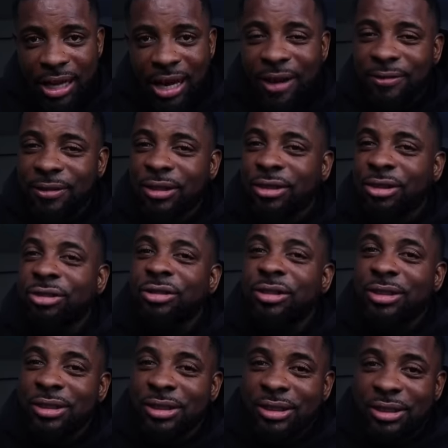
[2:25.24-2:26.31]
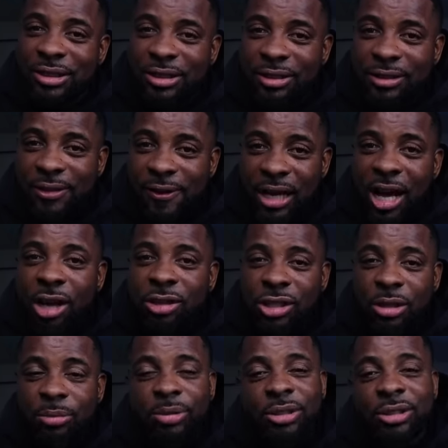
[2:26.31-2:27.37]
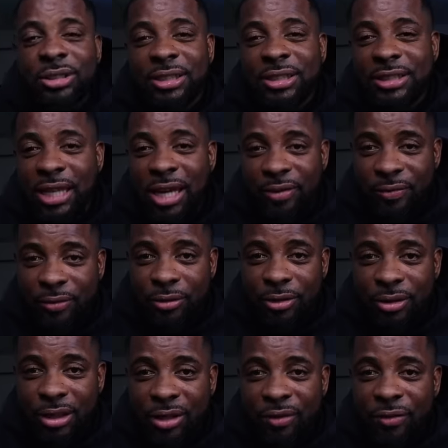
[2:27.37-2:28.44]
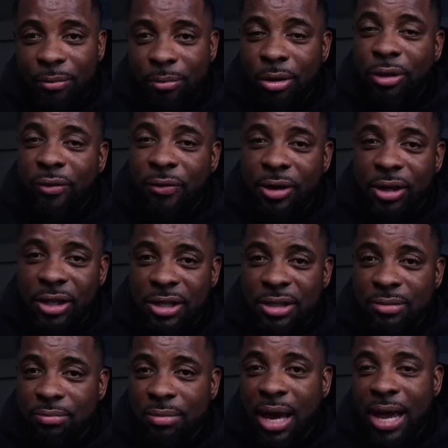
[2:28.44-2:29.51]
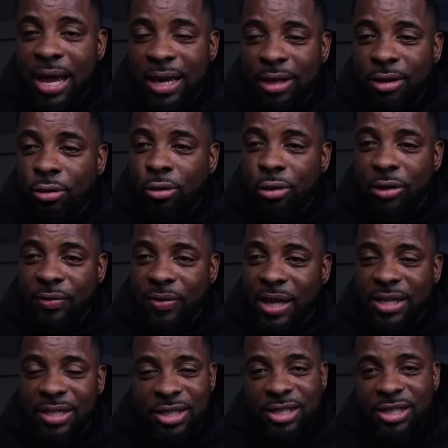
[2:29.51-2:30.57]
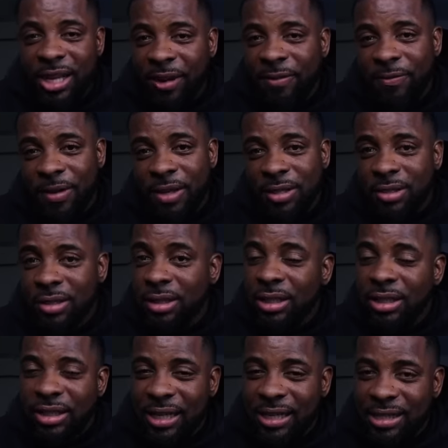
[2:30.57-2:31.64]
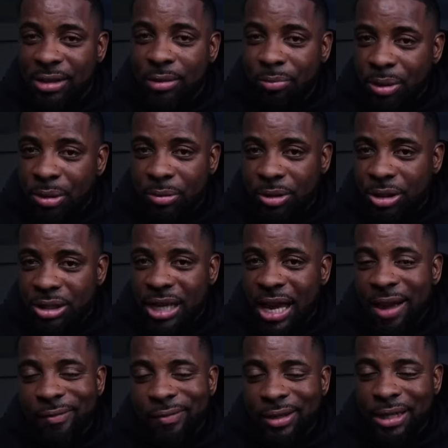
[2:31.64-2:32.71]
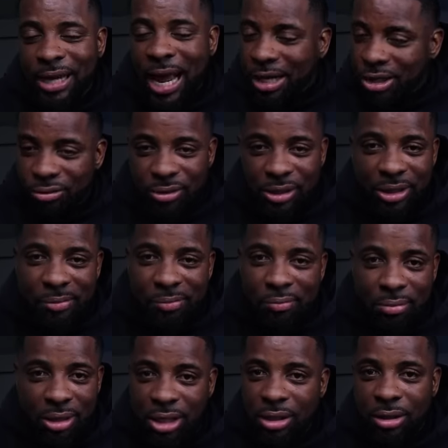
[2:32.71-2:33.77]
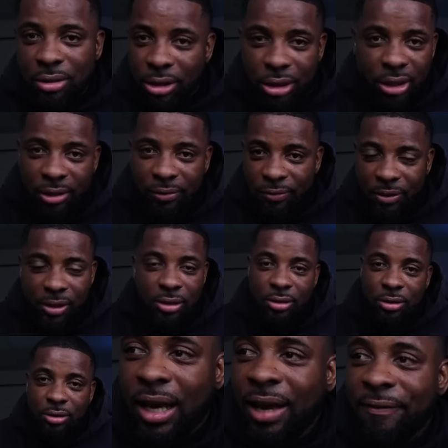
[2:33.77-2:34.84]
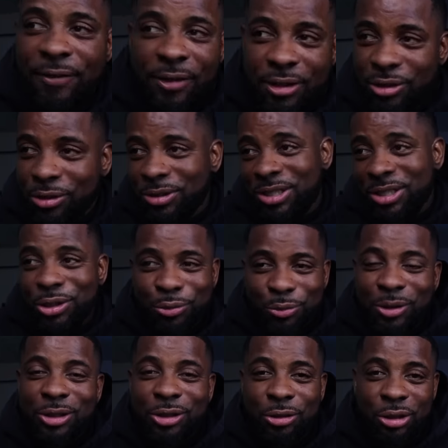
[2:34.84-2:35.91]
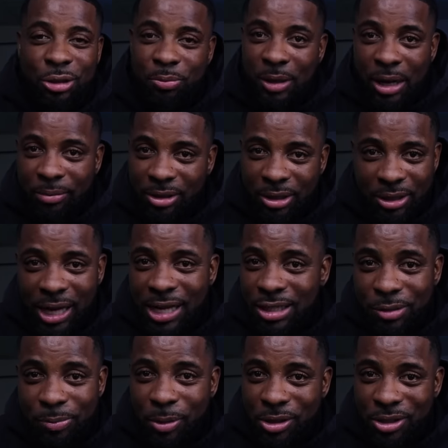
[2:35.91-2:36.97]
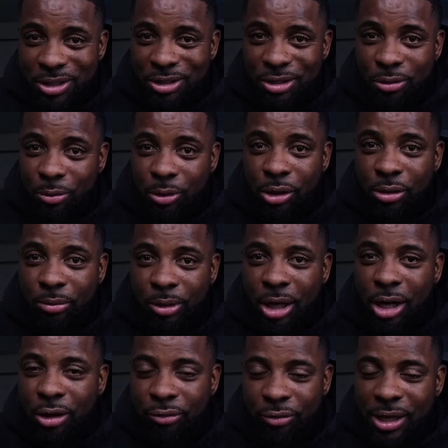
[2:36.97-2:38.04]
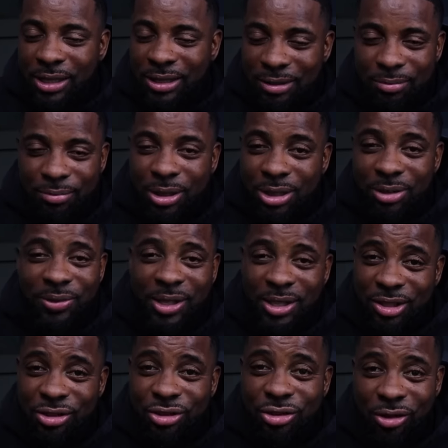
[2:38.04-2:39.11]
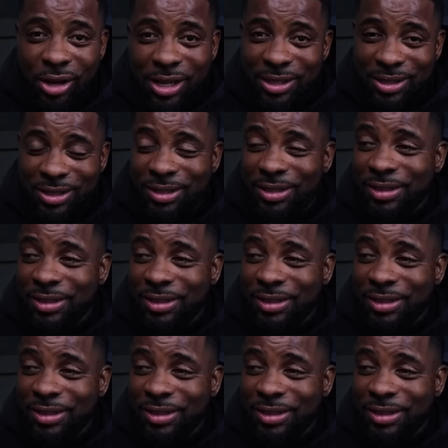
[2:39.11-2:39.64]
after learning this, I was able to decipher if a motherfucker is mad or if that's just a face. Like some people just have naturally mean looking faces. I feel as though she's one of those. She's probably the nicest person in the world, but her resting face is crazy.